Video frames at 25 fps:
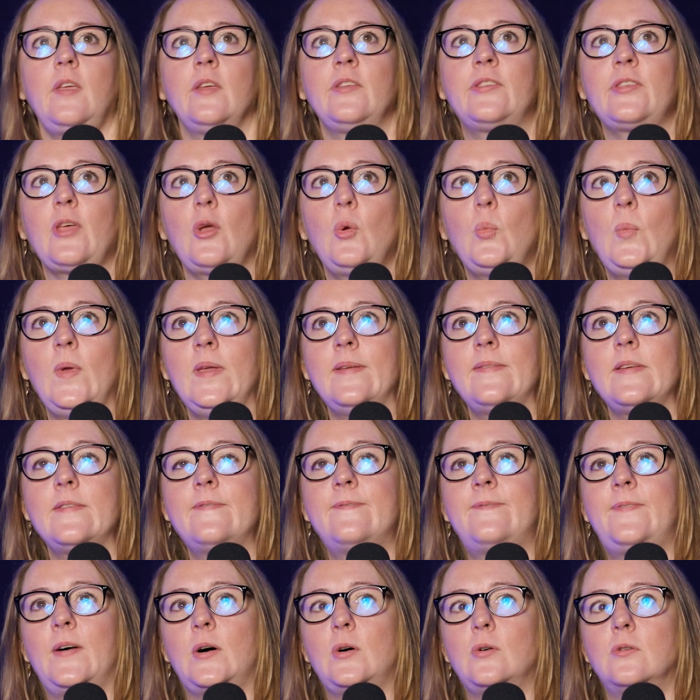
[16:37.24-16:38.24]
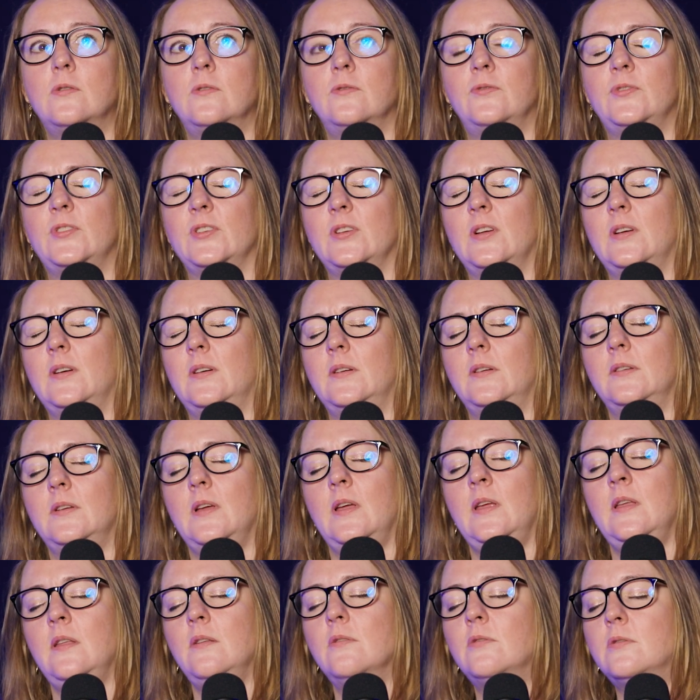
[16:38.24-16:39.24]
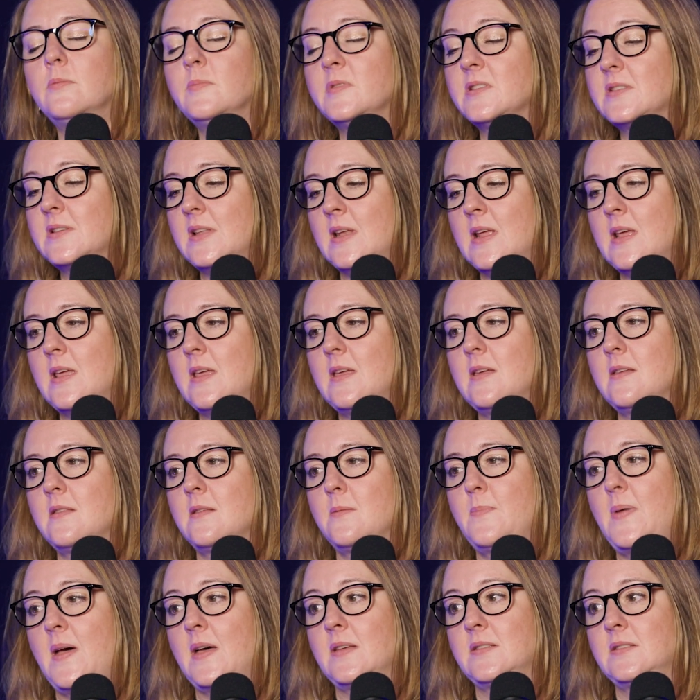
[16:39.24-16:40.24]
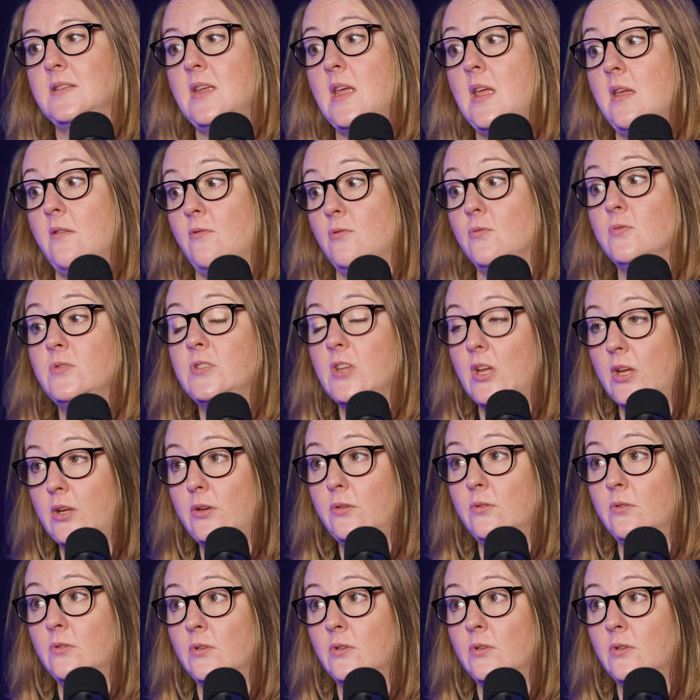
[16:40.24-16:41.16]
So we've evolved enormously in the past year or so.